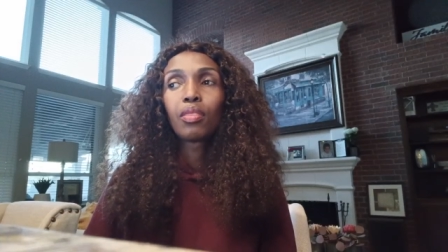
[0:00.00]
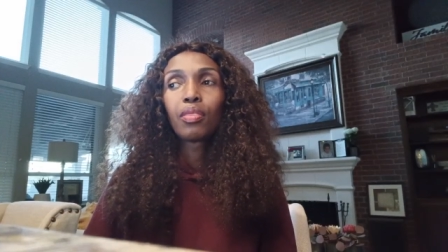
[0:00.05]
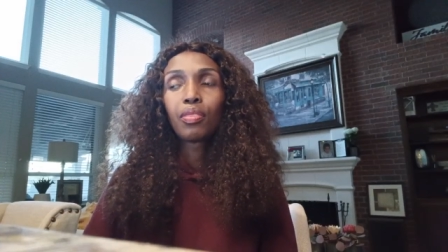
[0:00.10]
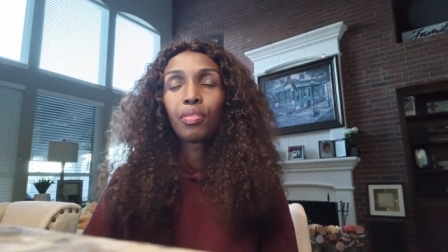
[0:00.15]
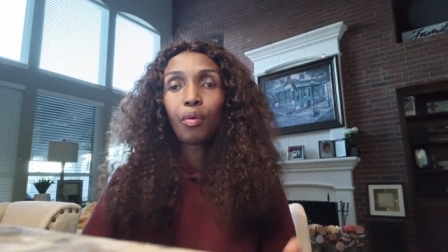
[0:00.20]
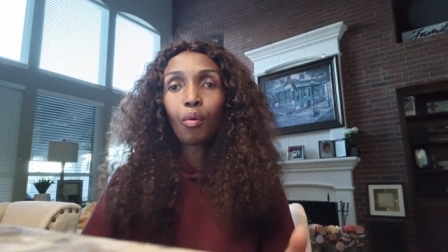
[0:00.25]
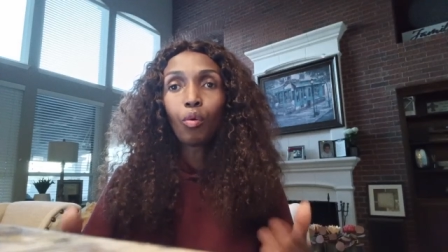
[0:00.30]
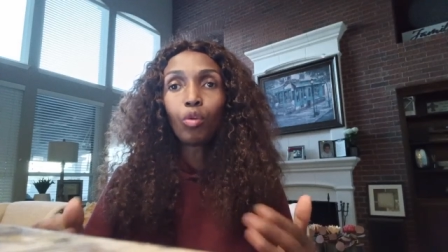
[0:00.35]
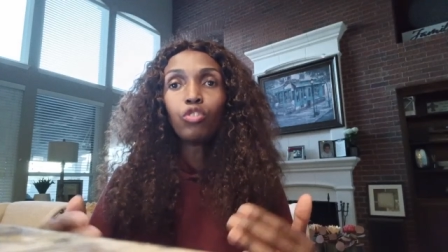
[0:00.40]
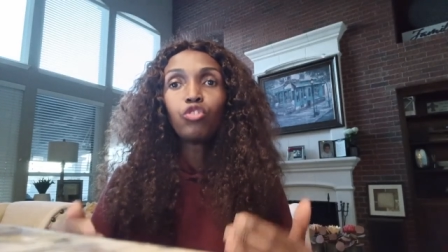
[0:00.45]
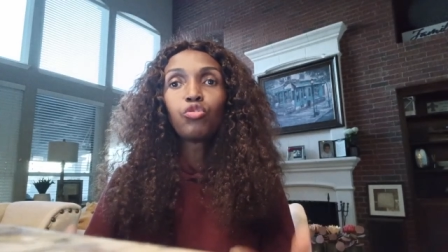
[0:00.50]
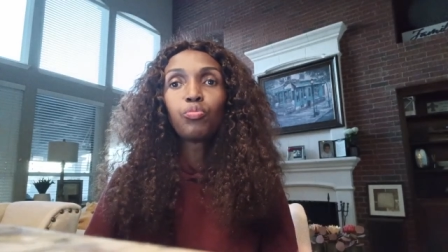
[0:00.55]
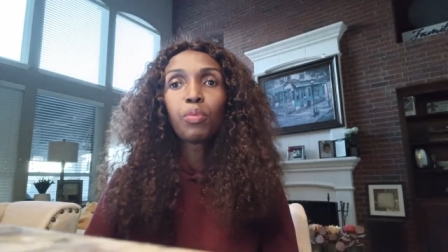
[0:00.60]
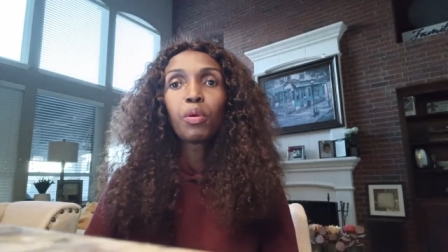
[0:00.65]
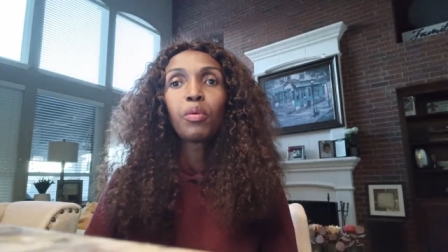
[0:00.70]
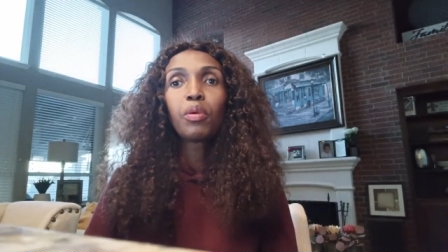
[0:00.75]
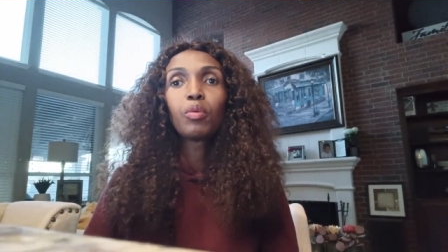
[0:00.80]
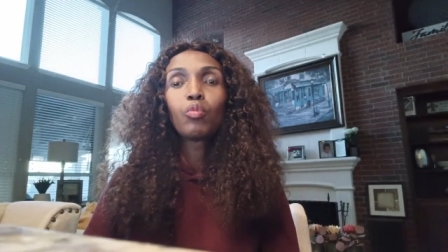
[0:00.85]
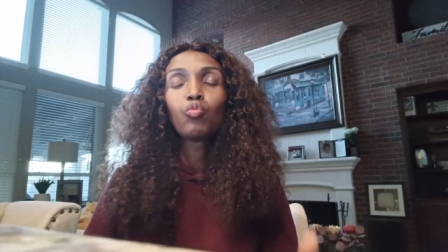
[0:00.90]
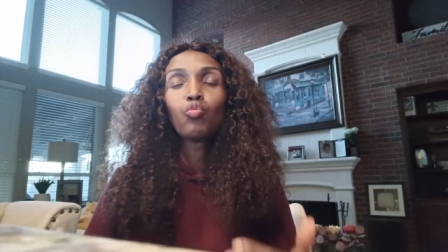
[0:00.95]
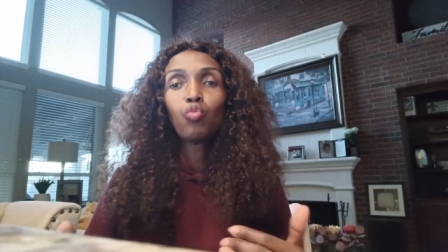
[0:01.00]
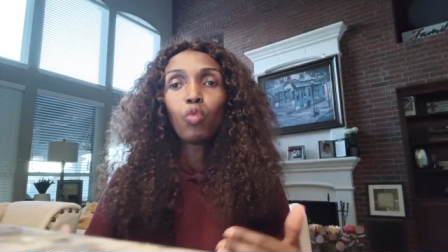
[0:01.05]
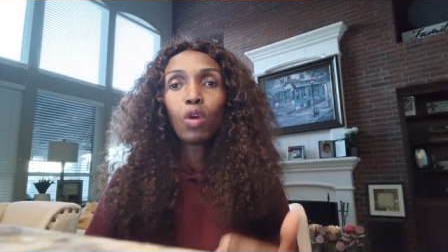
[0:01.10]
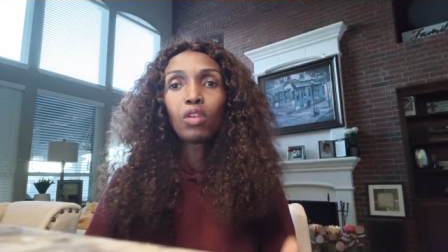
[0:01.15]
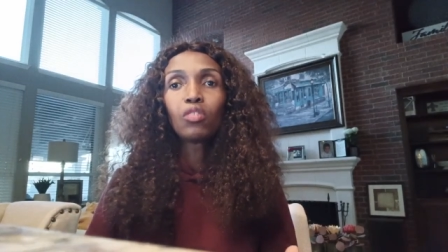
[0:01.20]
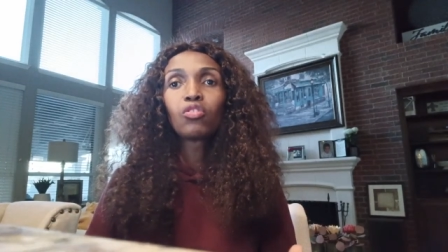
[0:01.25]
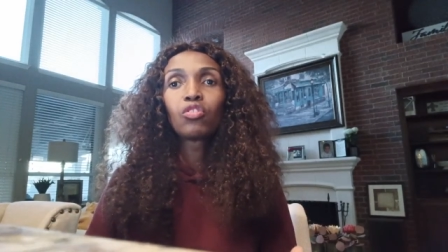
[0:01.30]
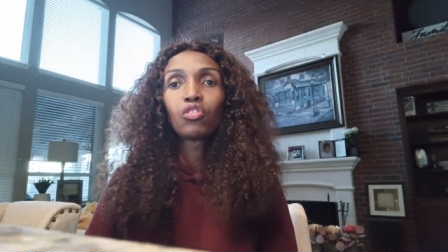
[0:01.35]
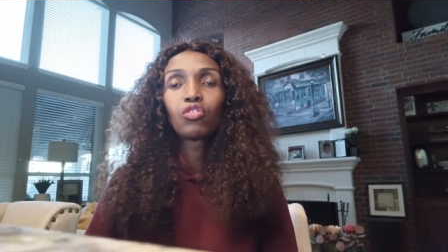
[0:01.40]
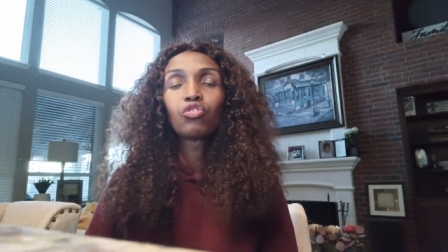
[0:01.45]
The Holy Spirit
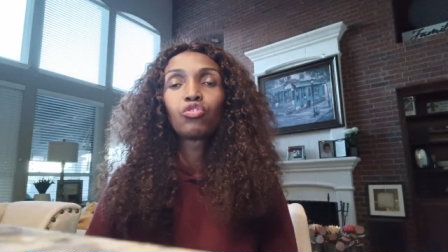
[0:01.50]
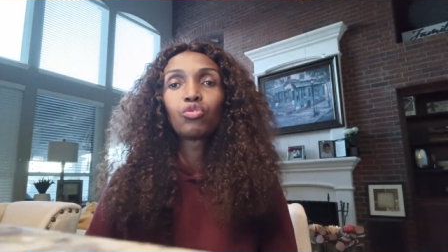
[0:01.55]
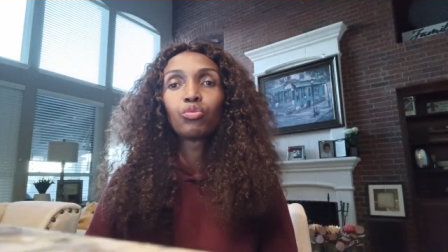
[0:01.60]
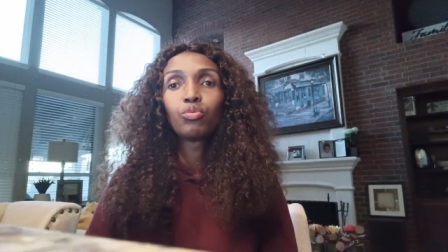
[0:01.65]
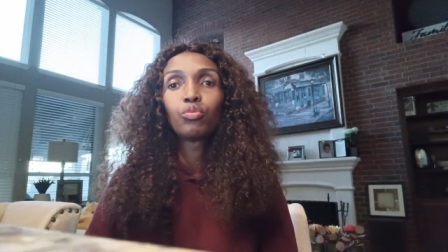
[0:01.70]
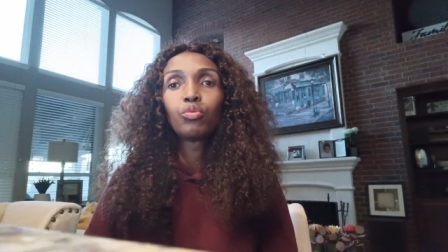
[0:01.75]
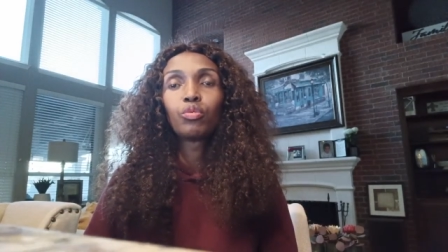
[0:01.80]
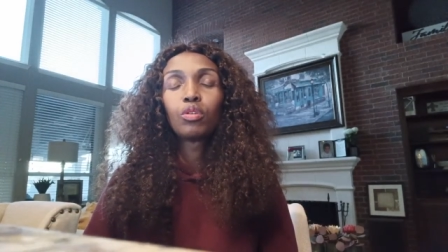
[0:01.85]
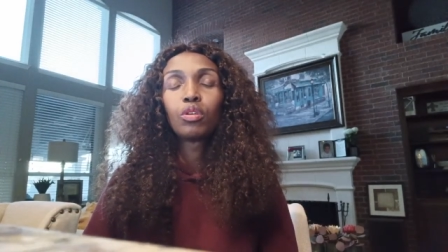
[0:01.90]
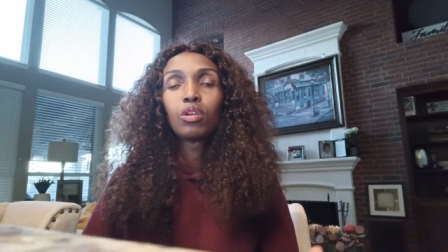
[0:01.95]
wants us to